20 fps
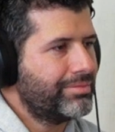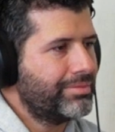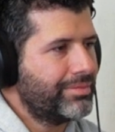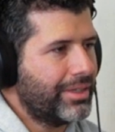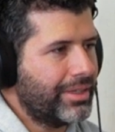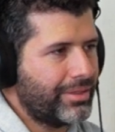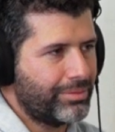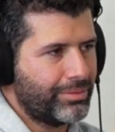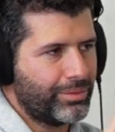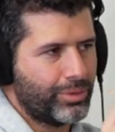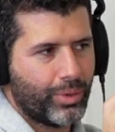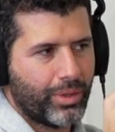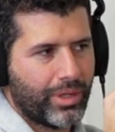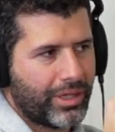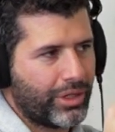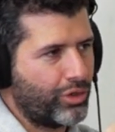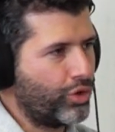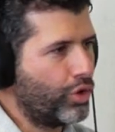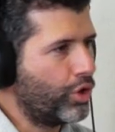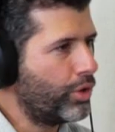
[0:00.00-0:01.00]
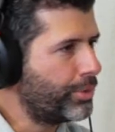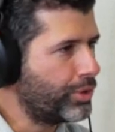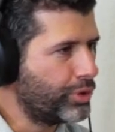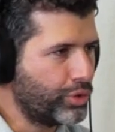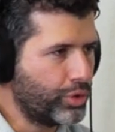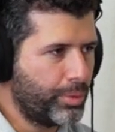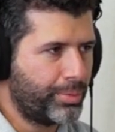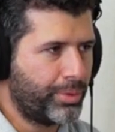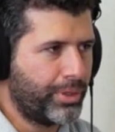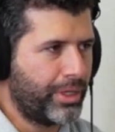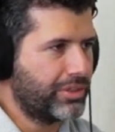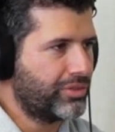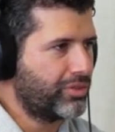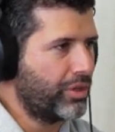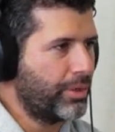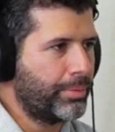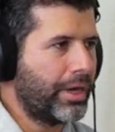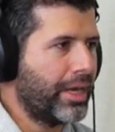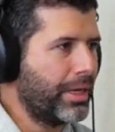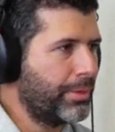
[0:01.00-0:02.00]
They do like a normal duplex
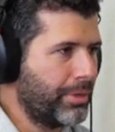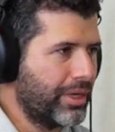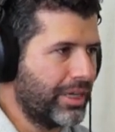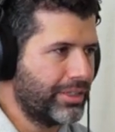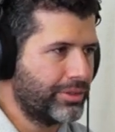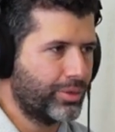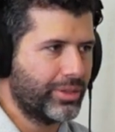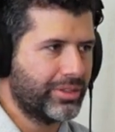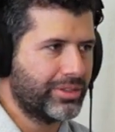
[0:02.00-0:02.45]
for a bypass or a